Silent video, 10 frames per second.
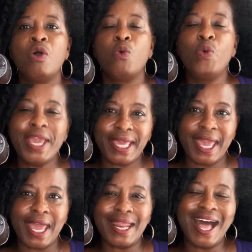
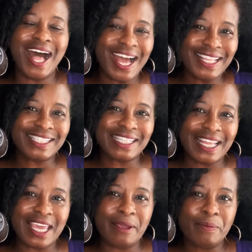weekend,
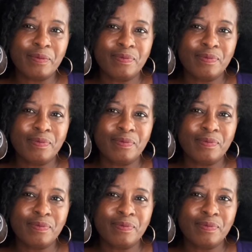honestly,